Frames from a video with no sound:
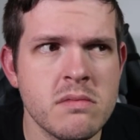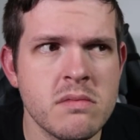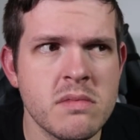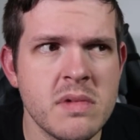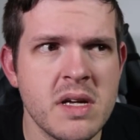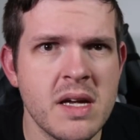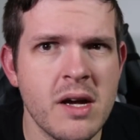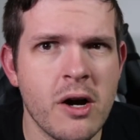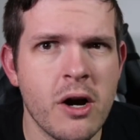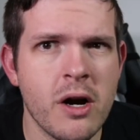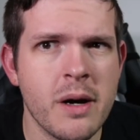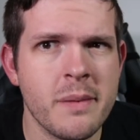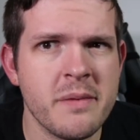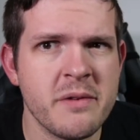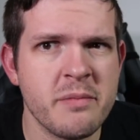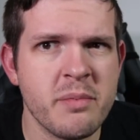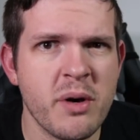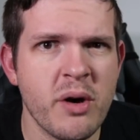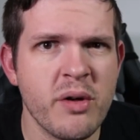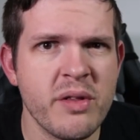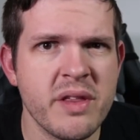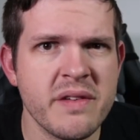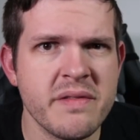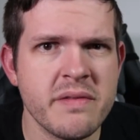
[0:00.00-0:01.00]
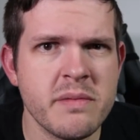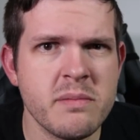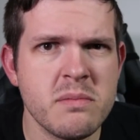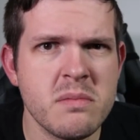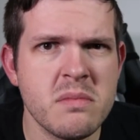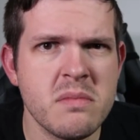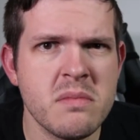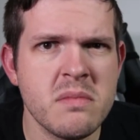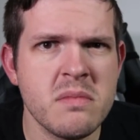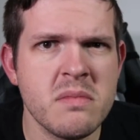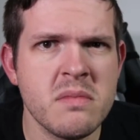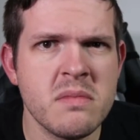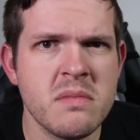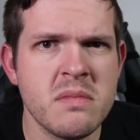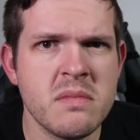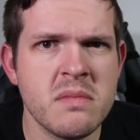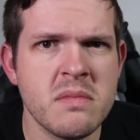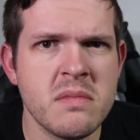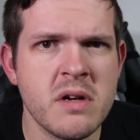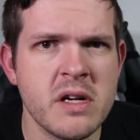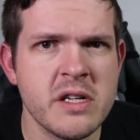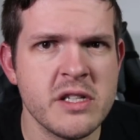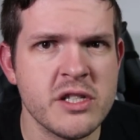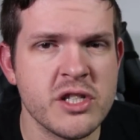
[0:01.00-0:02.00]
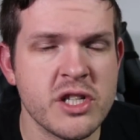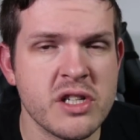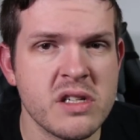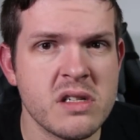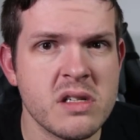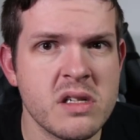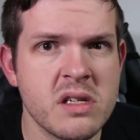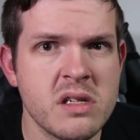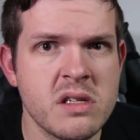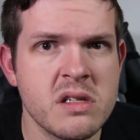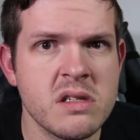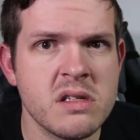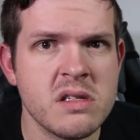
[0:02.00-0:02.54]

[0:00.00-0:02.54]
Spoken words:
It harms both of them? Are you sure?